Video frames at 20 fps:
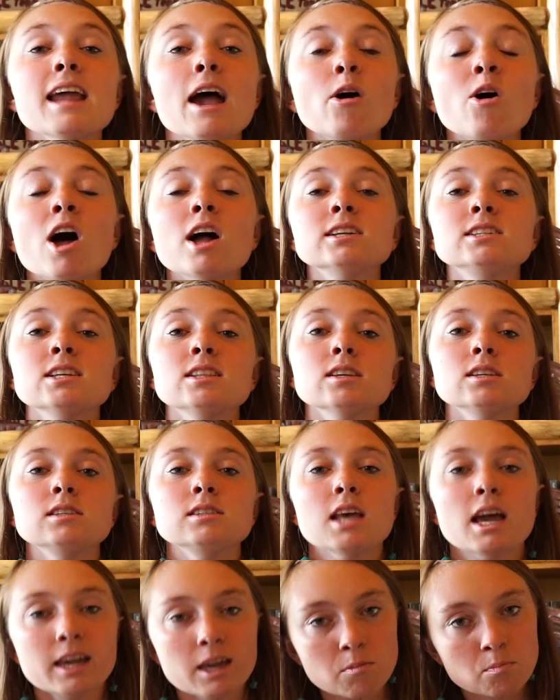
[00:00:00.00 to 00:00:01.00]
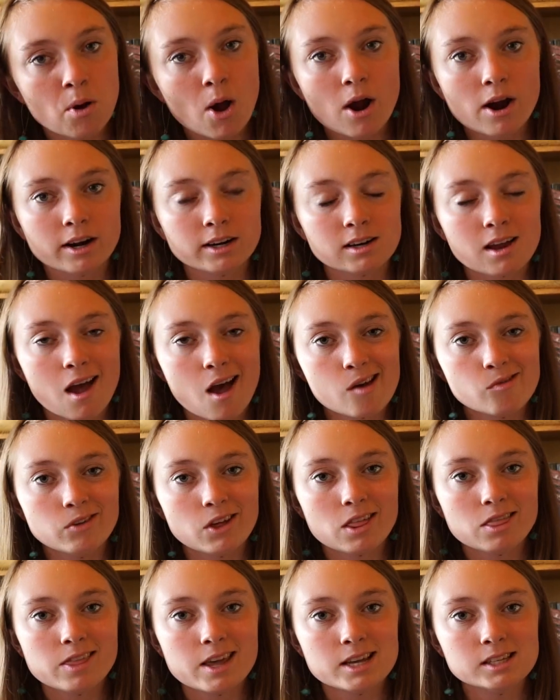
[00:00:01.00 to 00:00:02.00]
now on to the second part of
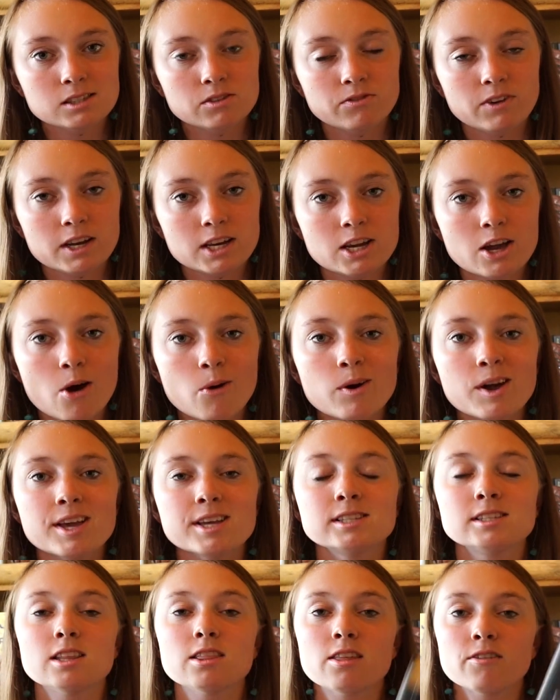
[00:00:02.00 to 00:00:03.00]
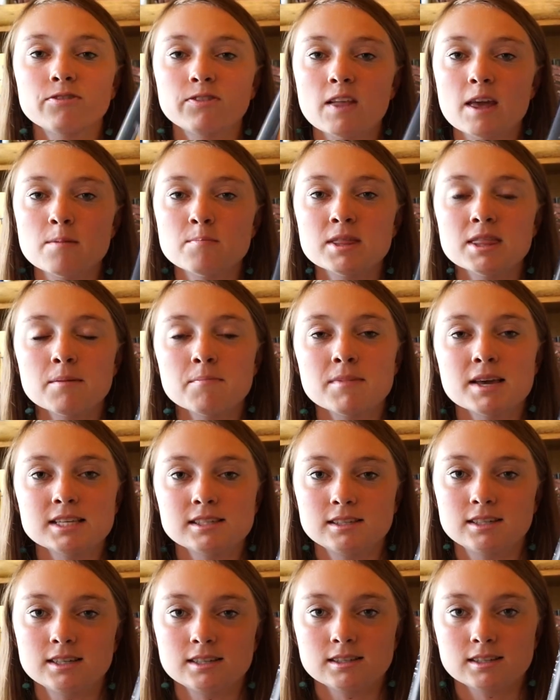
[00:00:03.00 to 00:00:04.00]
this video is the Flame in the
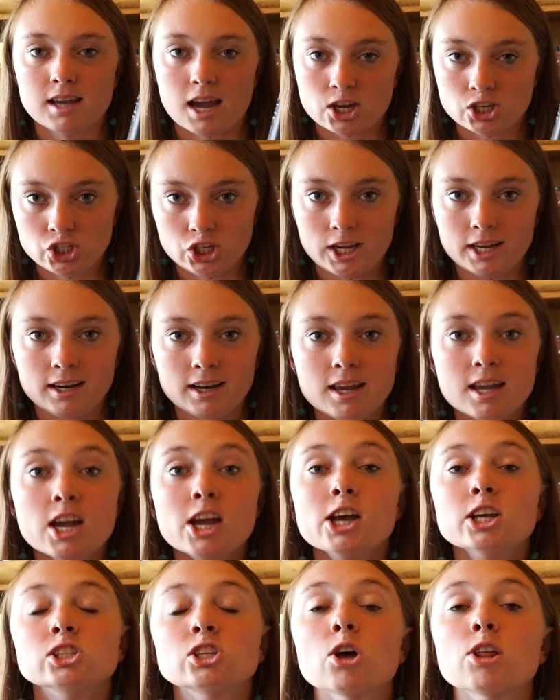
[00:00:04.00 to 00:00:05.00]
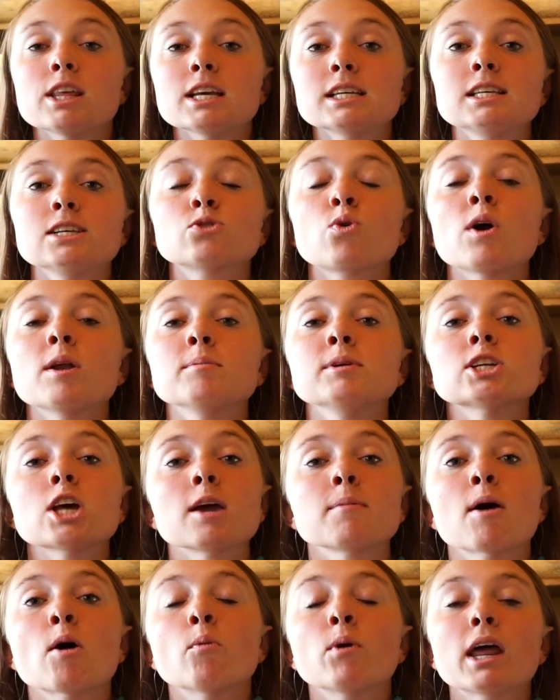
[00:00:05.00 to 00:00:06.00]
Mist discussion. So this is going to be
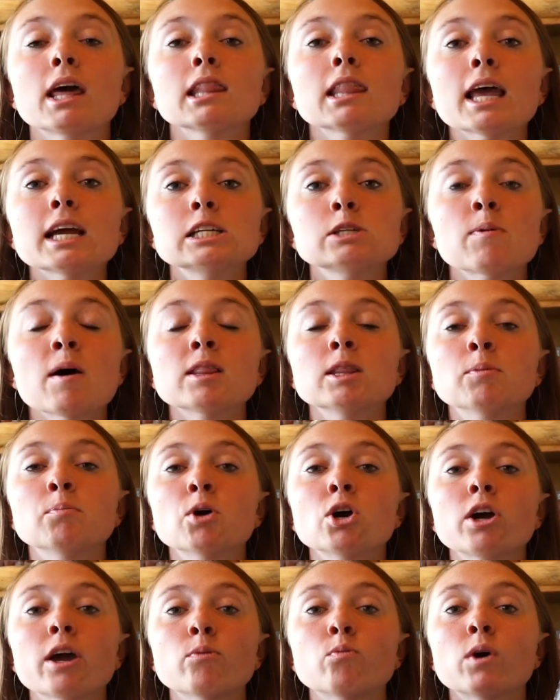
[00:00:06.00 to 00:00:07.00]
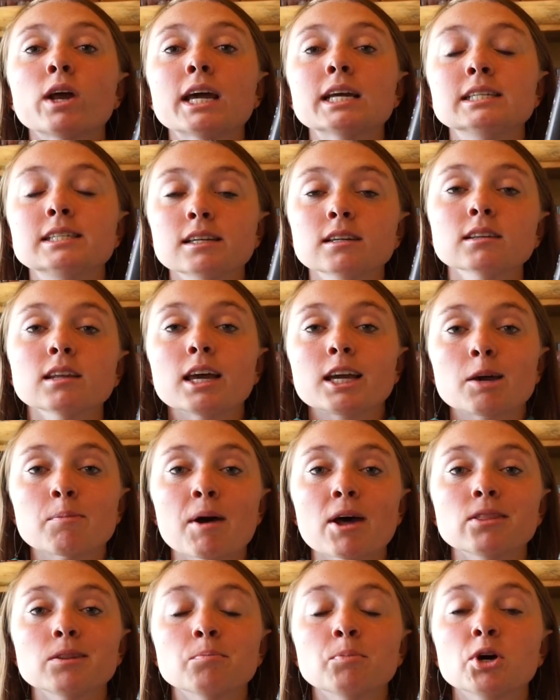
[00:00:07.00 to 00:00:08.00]
talking about what I liked about the book and what I didn't like
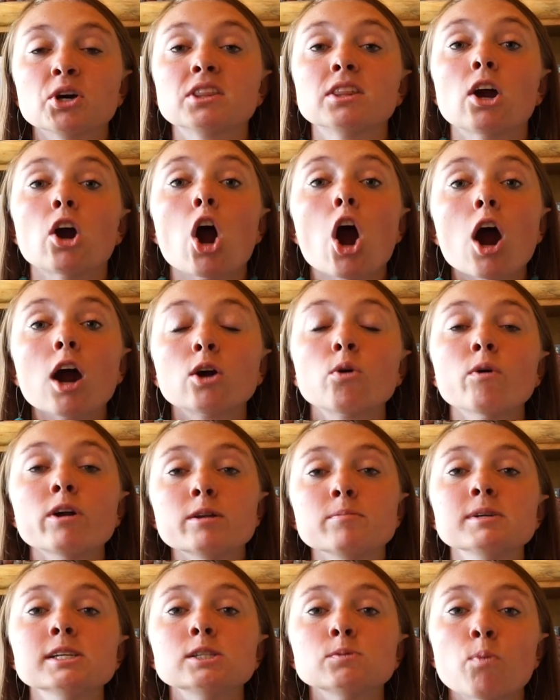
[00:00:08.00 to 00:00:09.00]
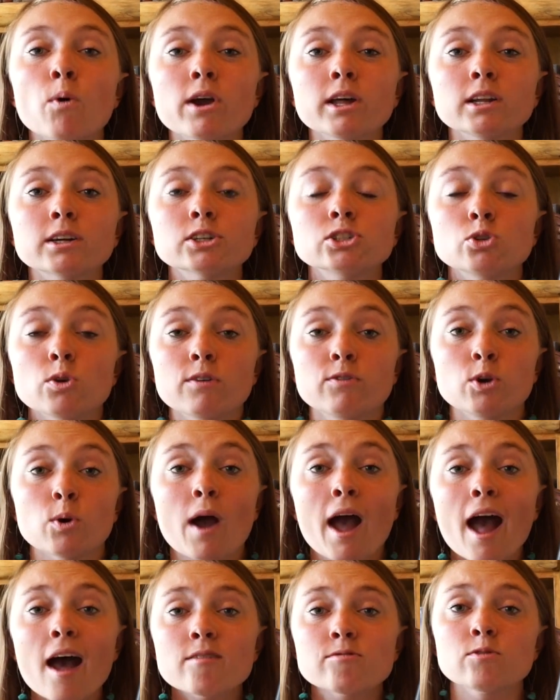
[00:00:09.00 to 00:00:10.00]
about the book. There are going to be spoilers, so if you
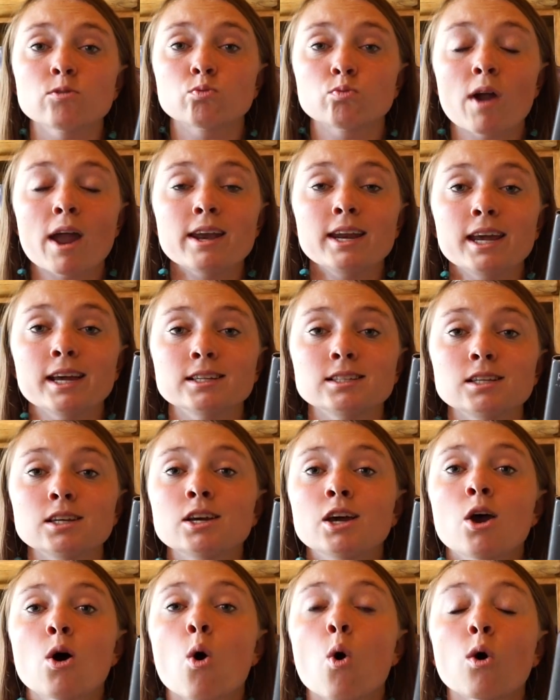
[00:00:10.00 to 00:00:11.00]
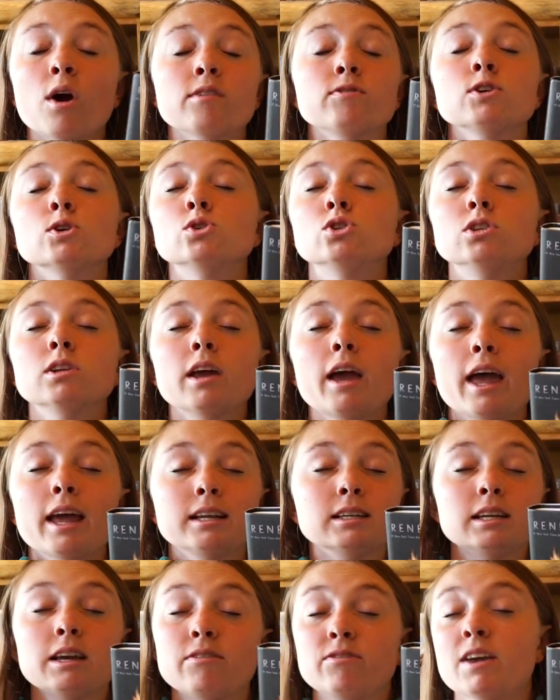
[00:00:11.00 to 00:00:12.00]
haven't read it or if you
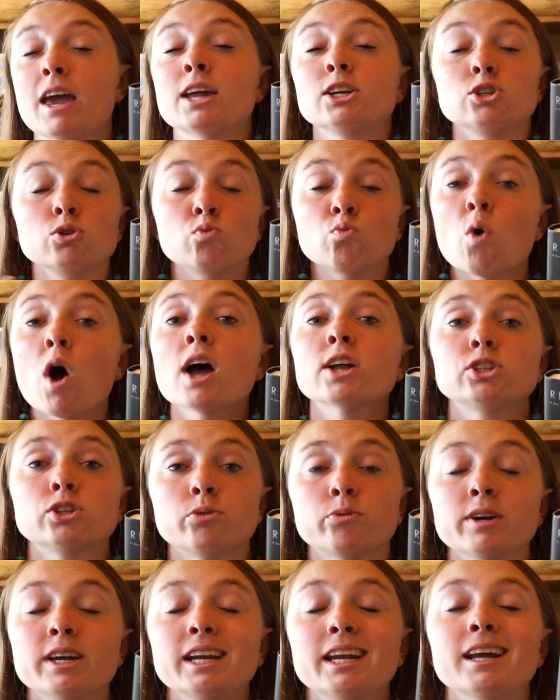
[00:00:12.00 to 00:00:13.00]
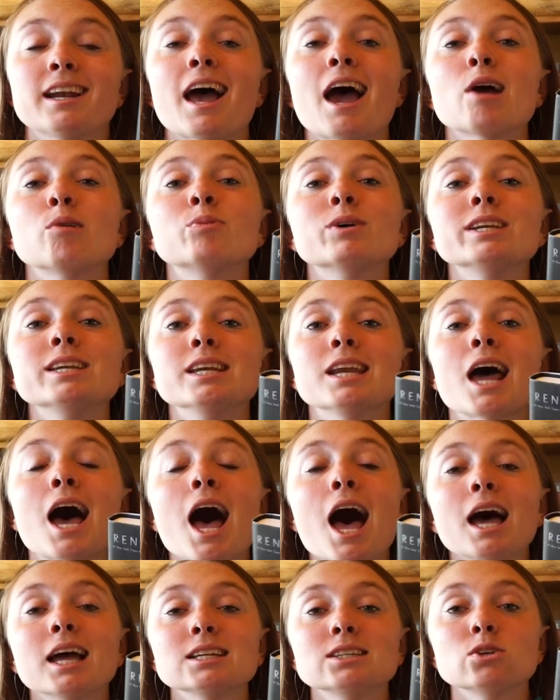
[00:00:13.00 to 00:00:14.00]
and if and you want to read it, I would
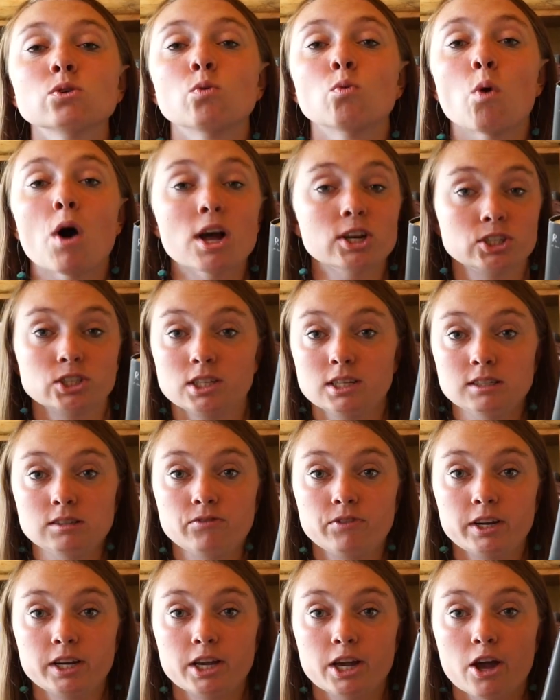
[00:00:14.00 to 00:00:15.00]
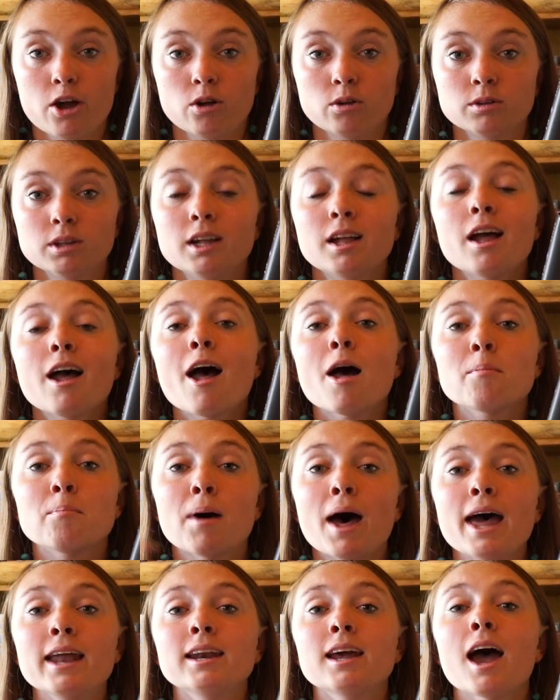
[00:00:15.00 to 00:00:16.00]
not watch this video.
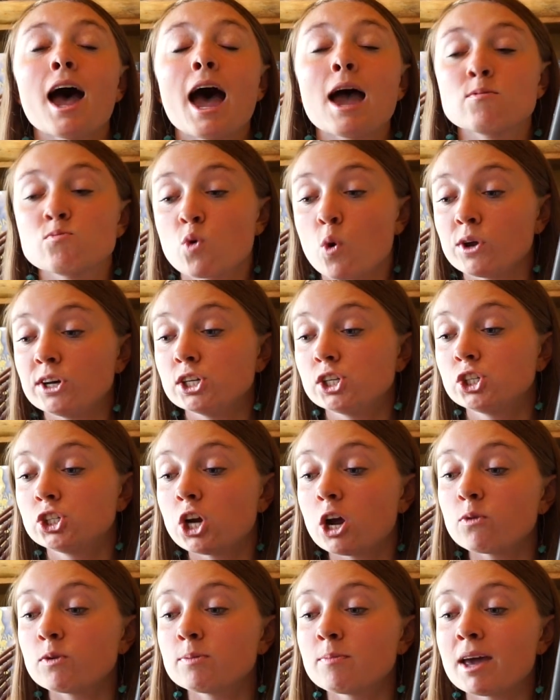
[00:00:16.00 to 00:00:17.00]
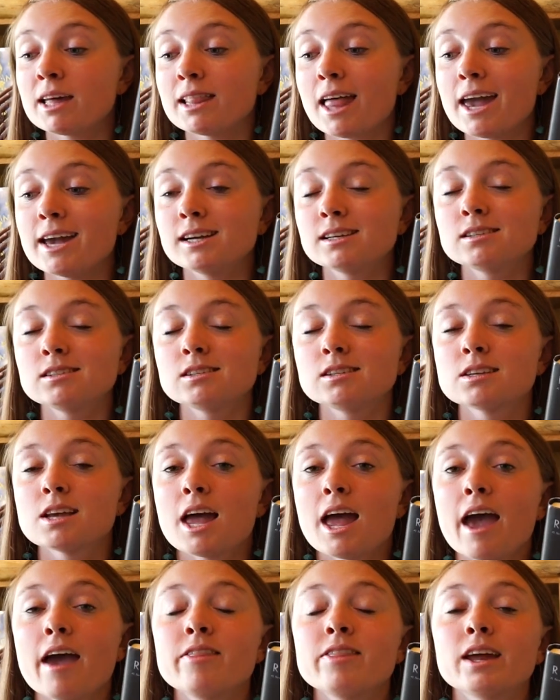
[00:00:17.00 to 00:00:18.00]
But I'm going to start with my likes
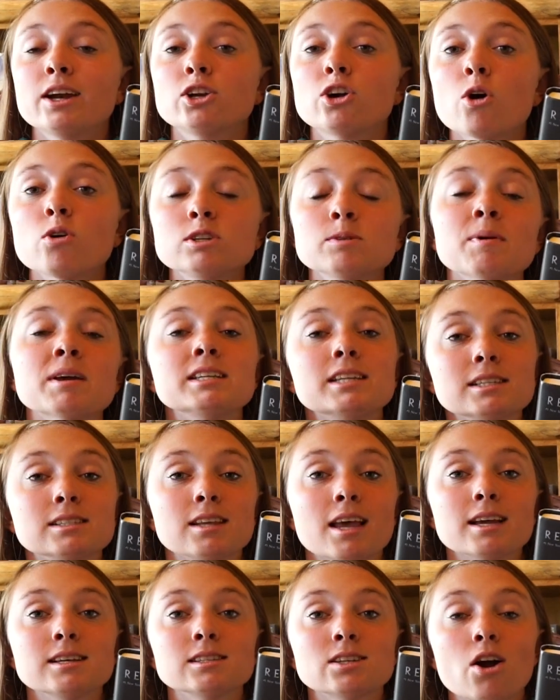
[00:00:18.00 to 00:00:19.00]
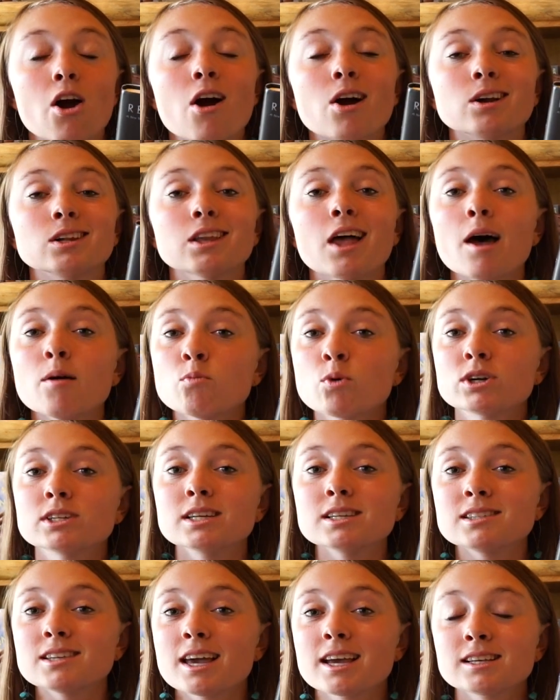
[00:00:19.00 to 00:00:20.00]
and then go to my dislikes. There are a lot more
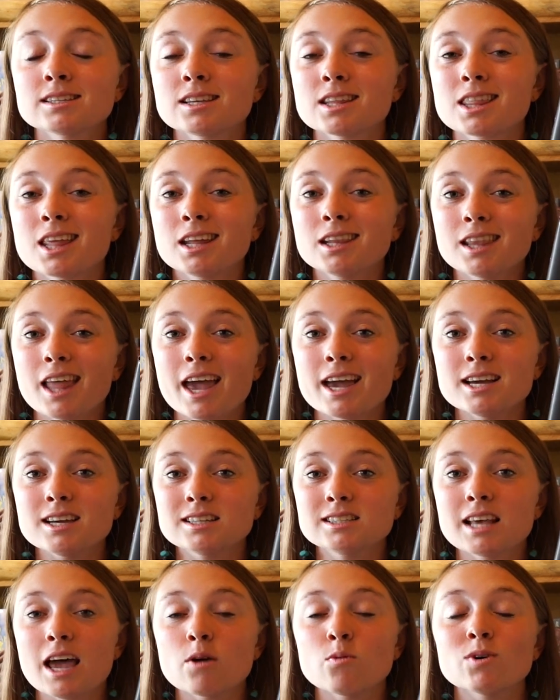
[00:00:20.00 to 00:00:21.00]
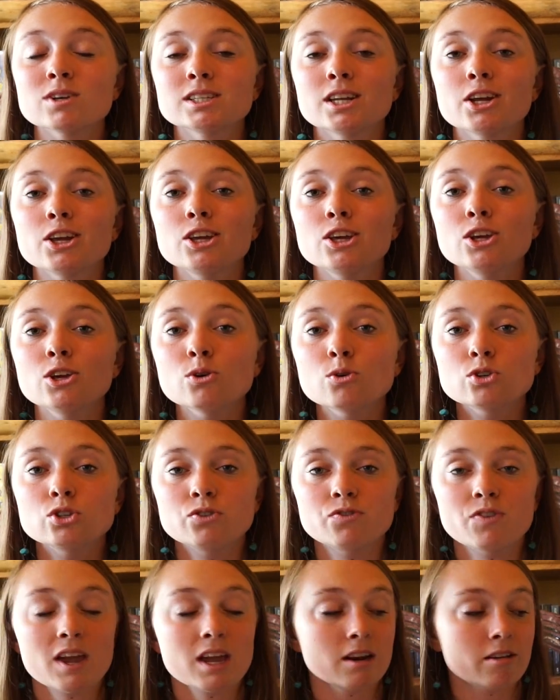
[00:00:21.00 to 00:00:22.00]
dislikes than likes. I wasn't a
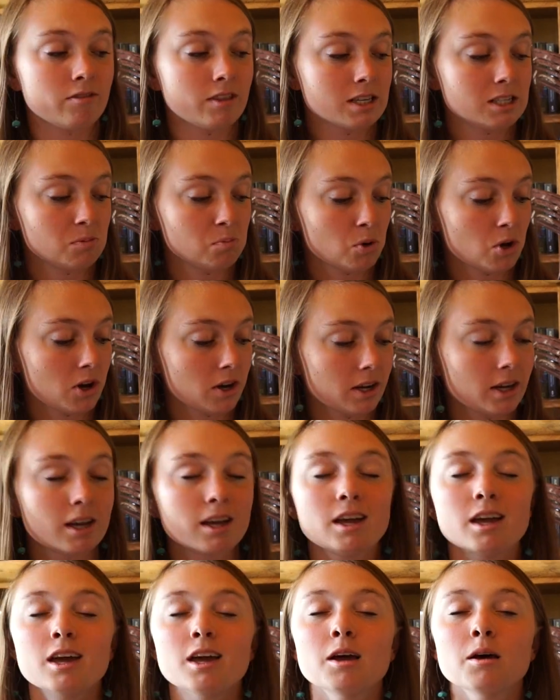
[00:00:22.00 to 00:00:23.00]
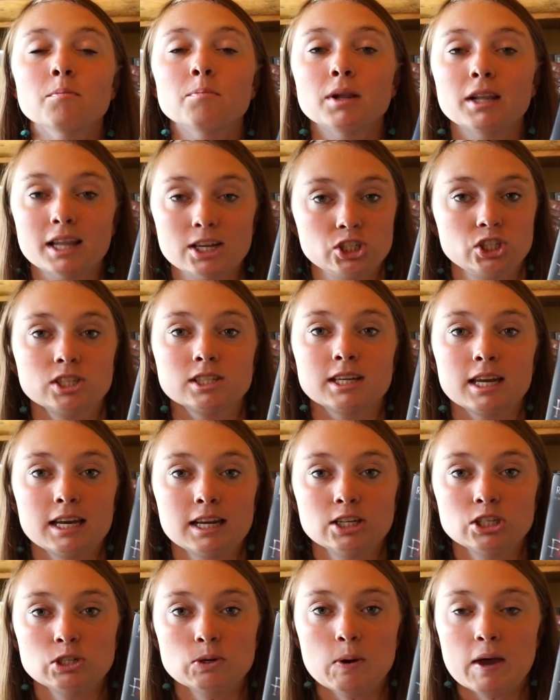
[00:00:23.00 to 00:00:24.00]
huge fan of this book, but let's just get
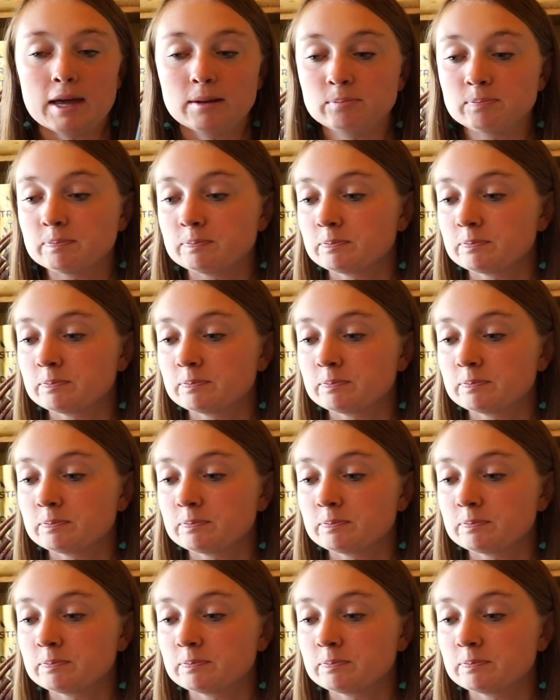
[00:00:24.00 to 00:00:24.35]
into it.